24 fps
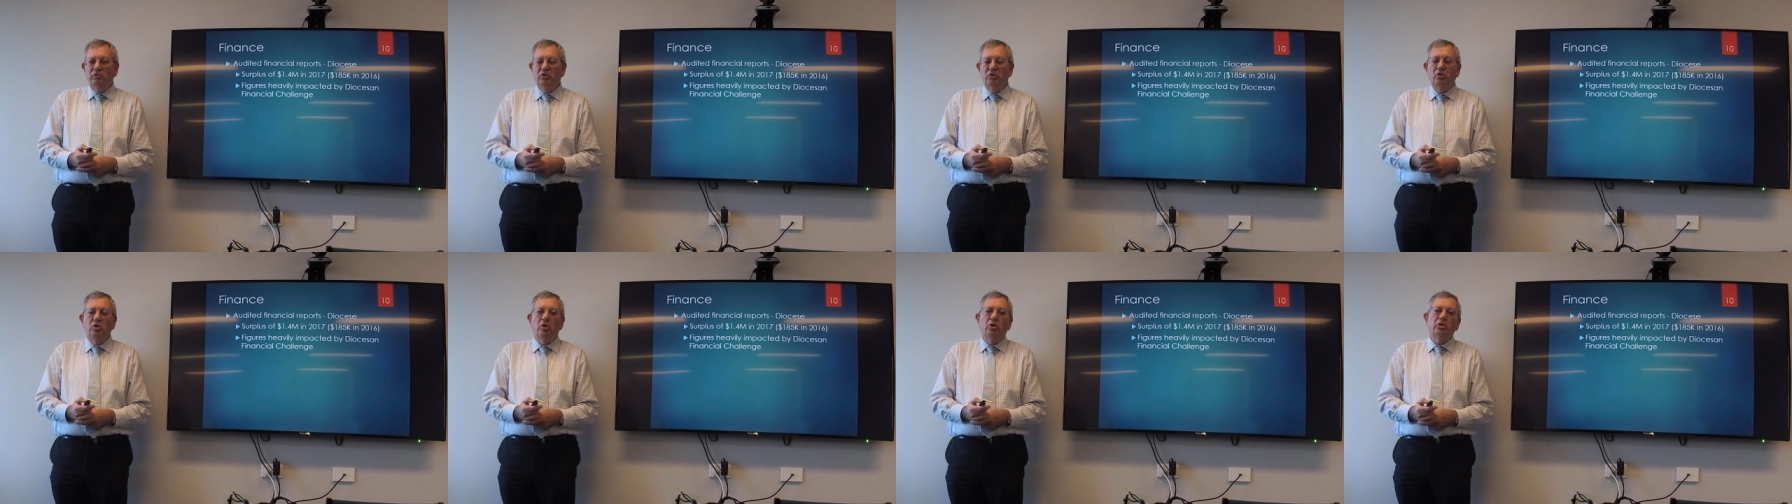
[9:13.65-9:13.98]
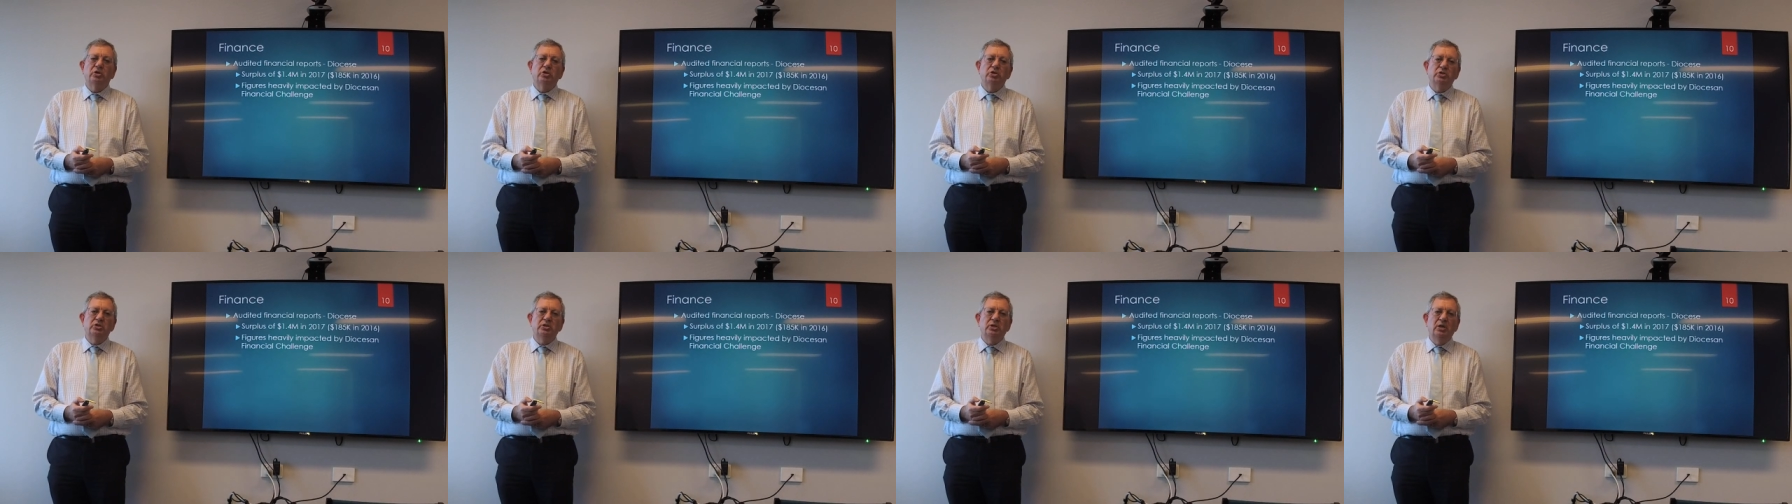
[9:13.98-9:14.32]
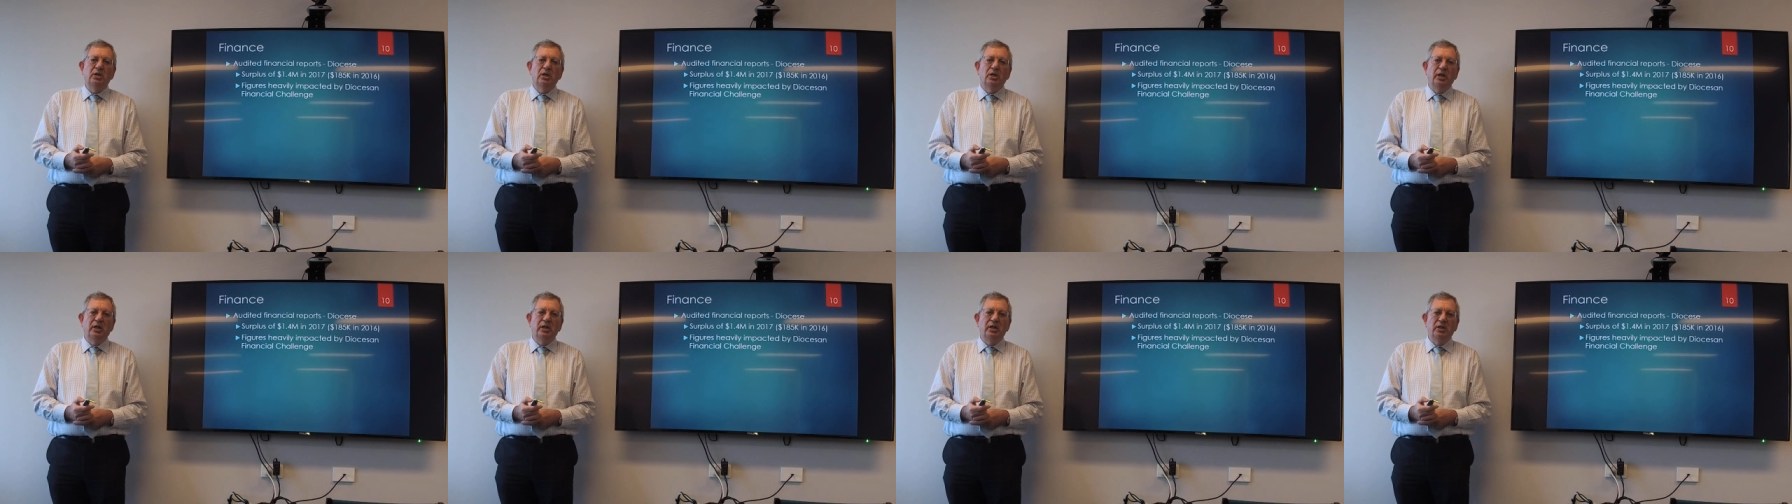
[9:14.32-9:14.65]
and not to
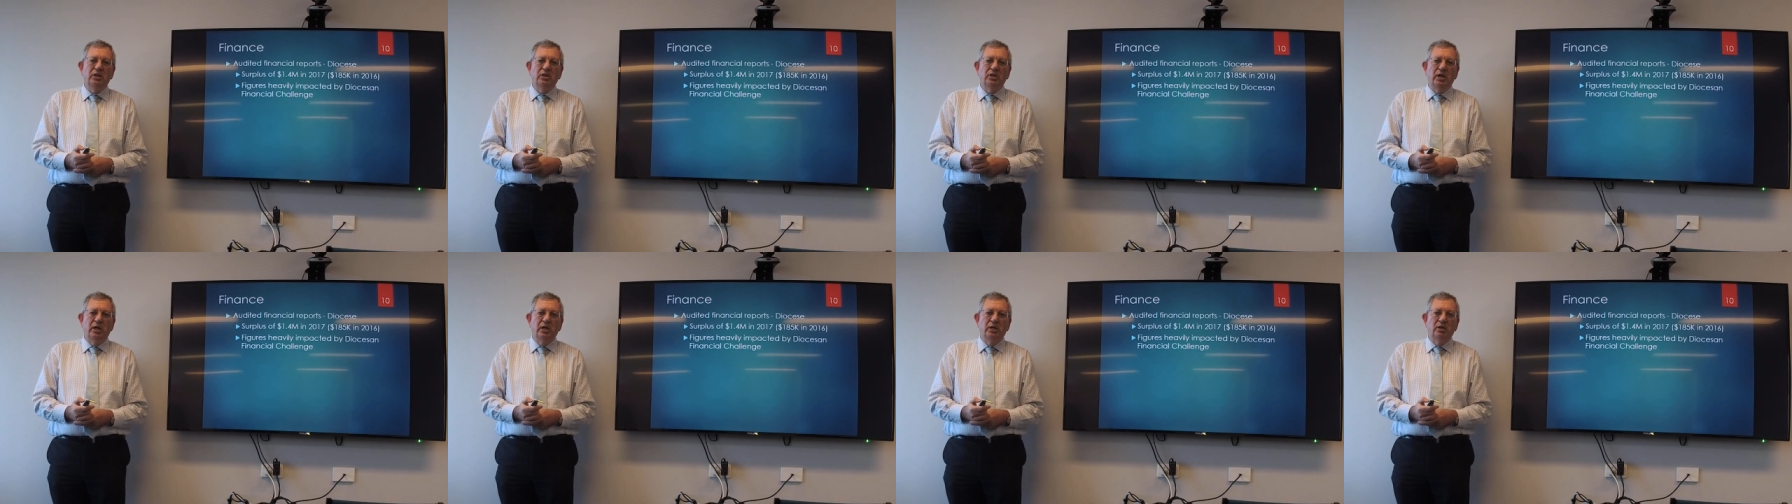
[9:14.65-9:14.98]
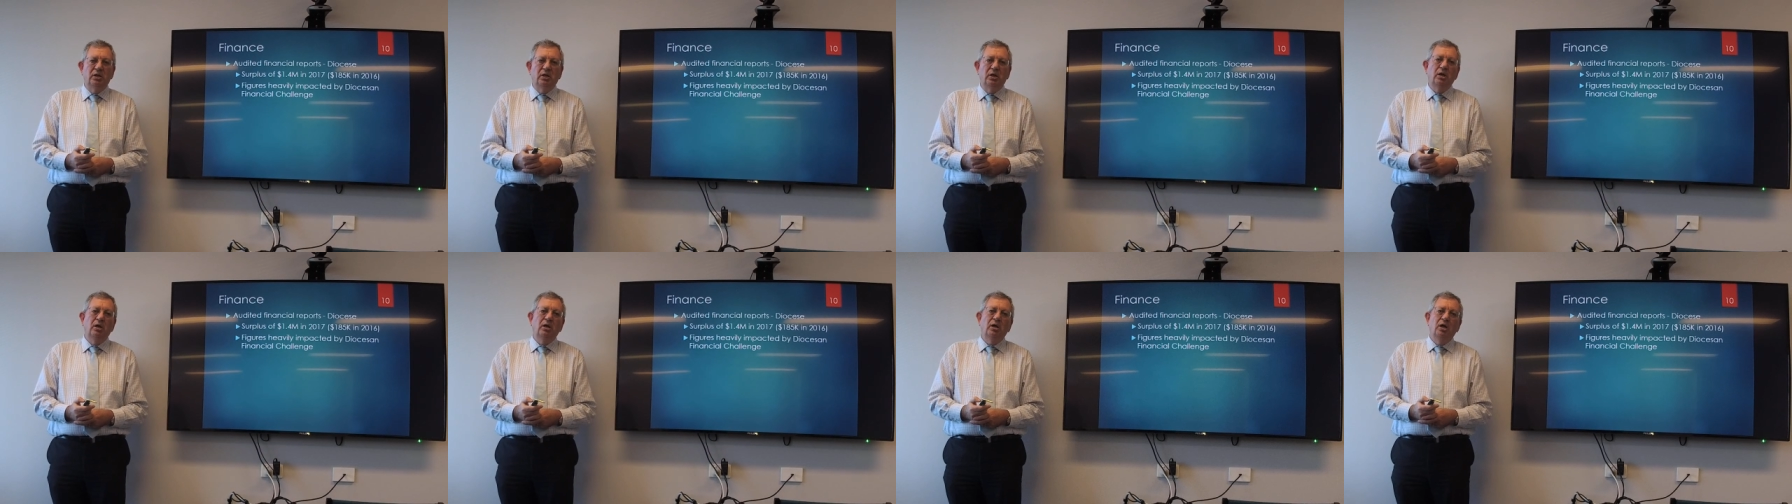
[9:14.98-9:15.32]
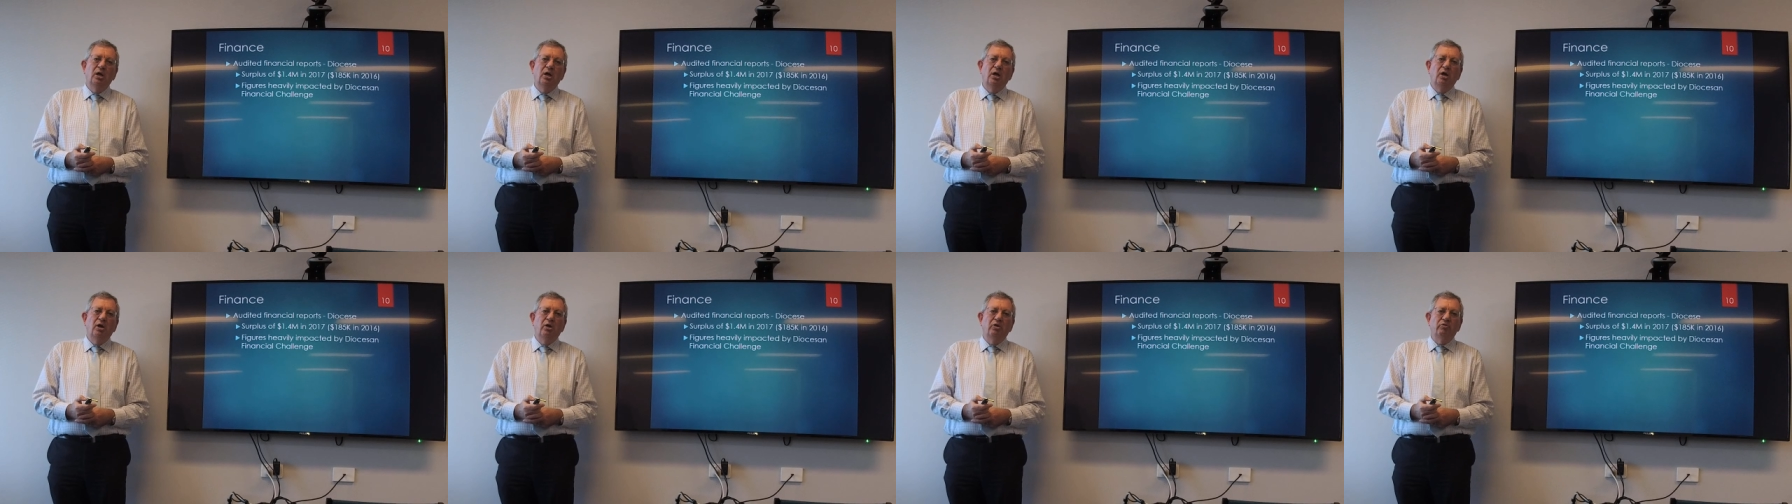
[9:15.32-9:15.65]
steal any thunder
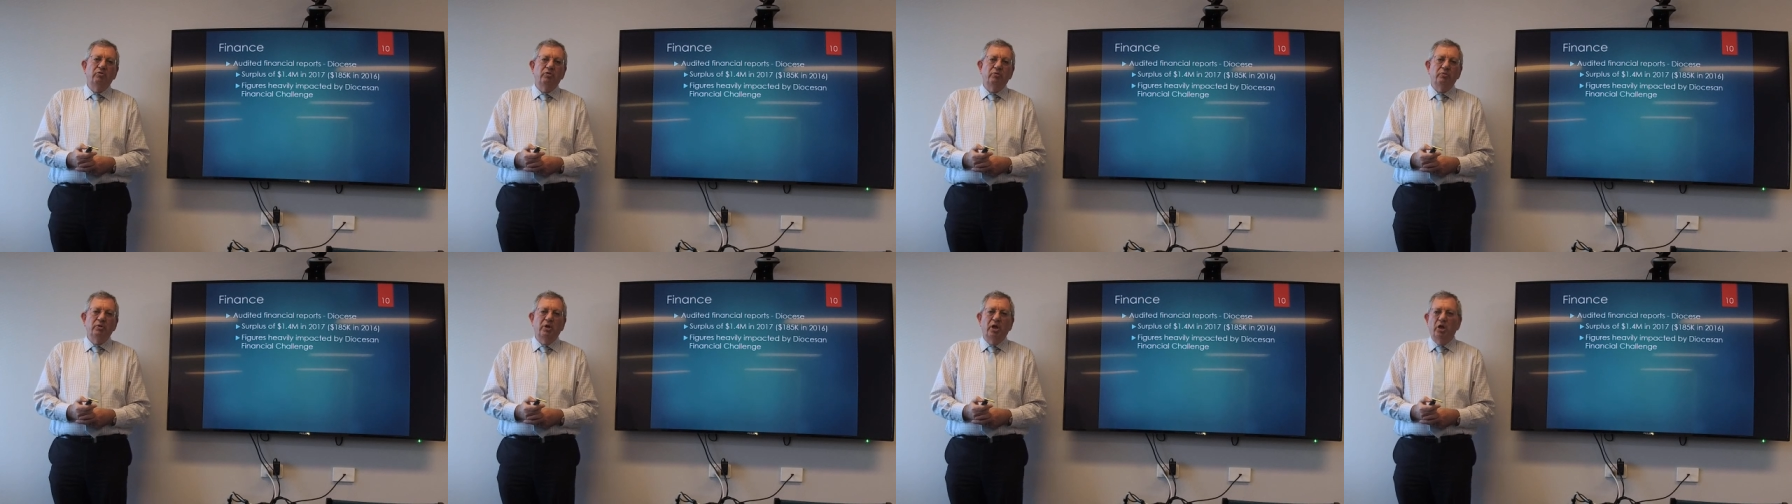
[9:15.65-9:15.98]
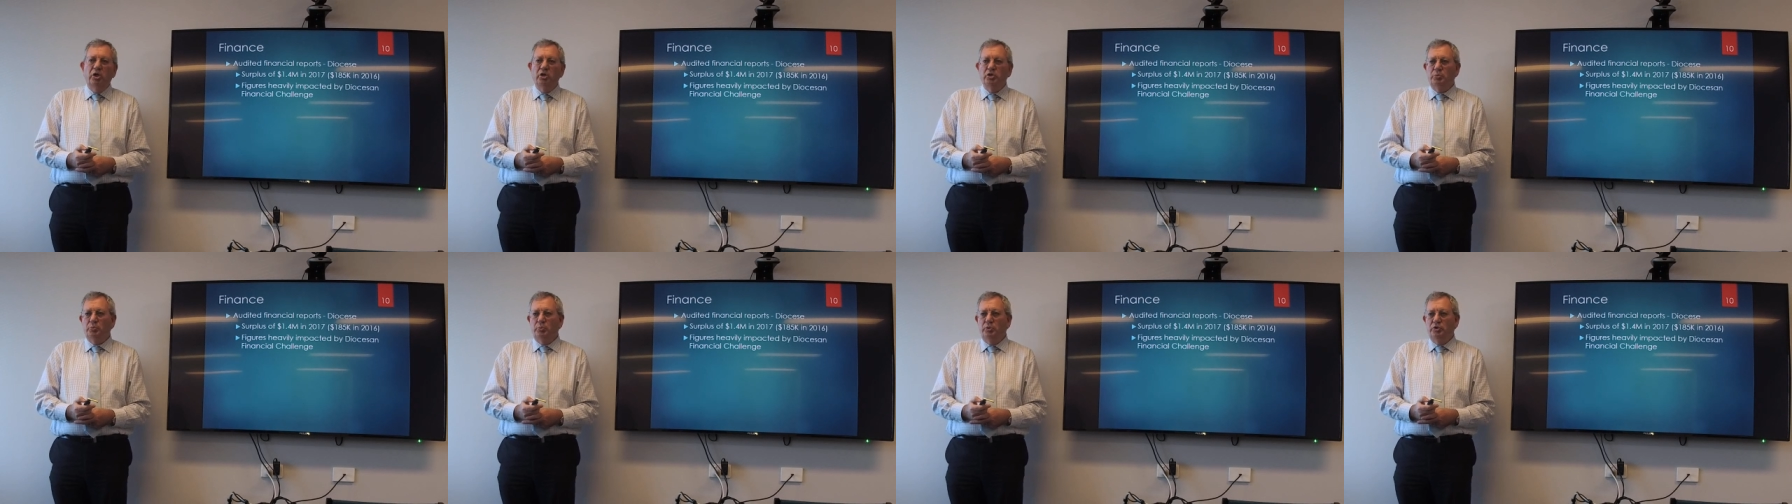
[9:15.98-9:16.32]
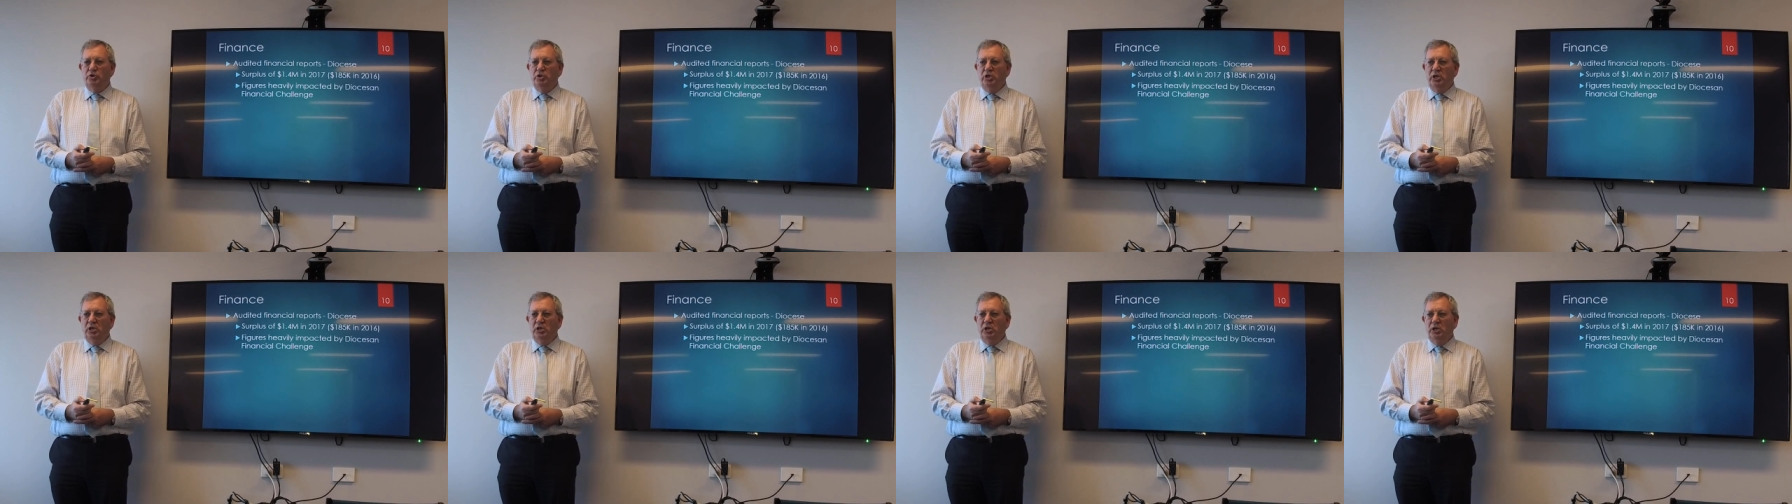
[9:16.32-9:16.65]
from those
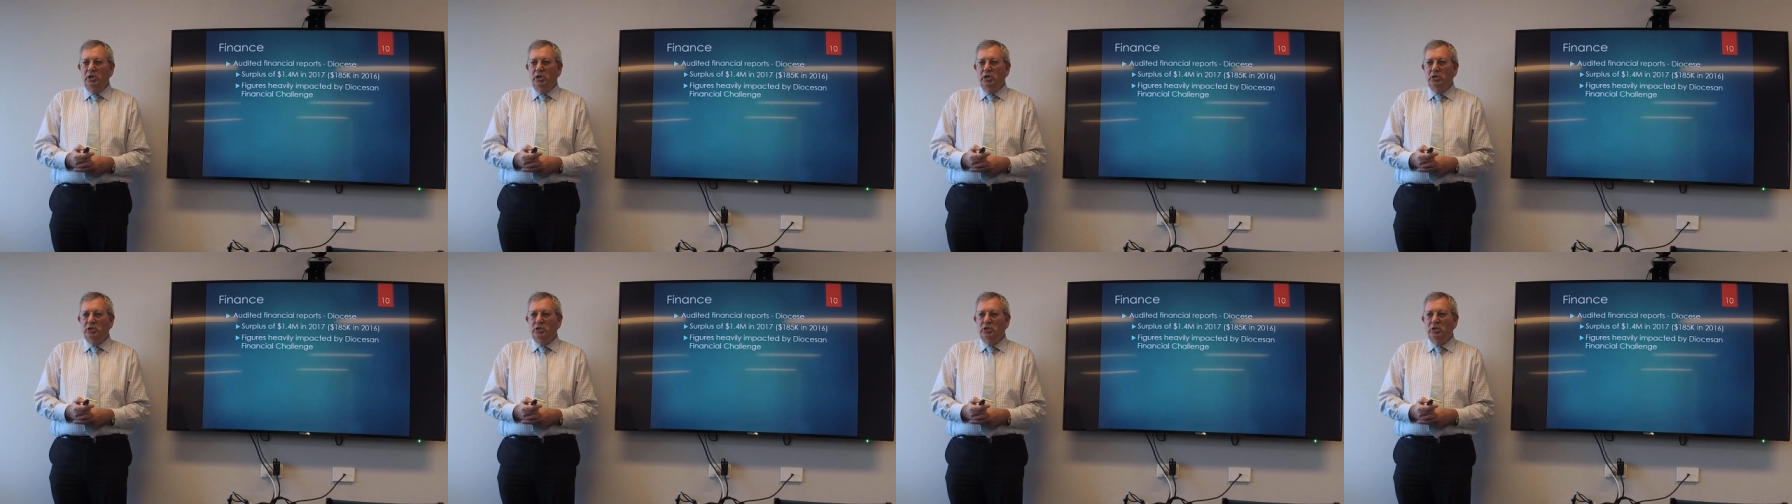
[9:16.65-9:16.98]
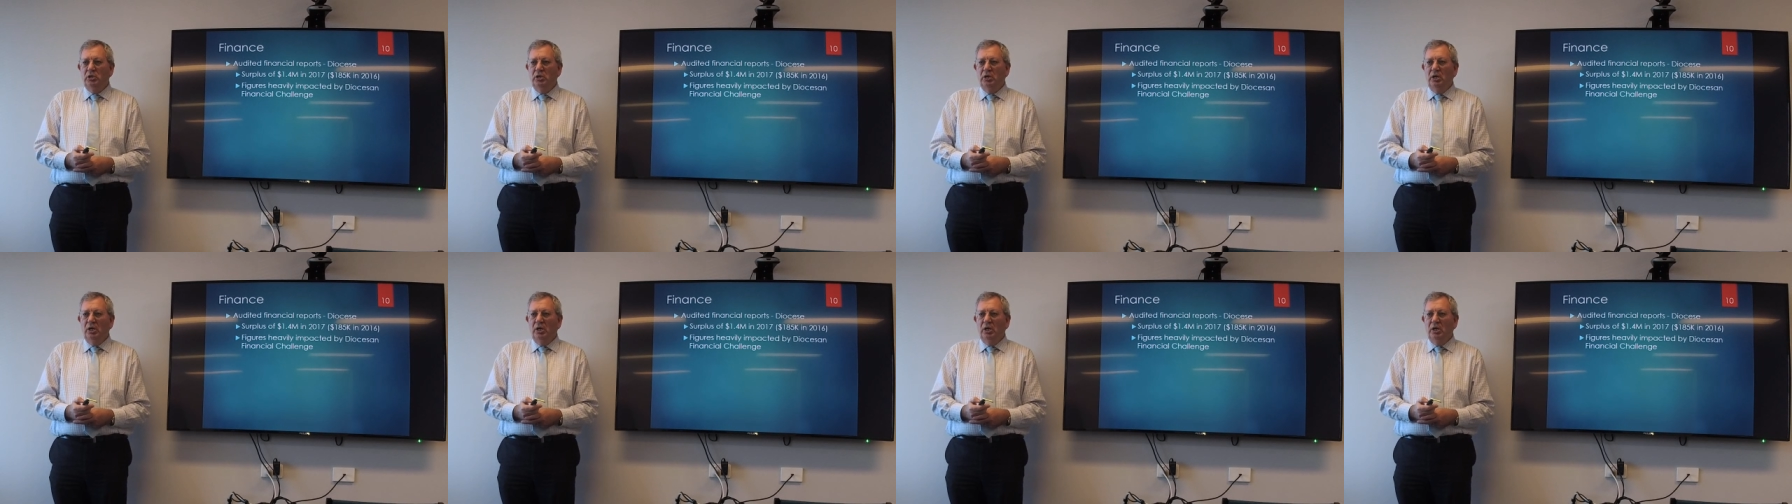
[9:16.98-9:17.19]
presenting it,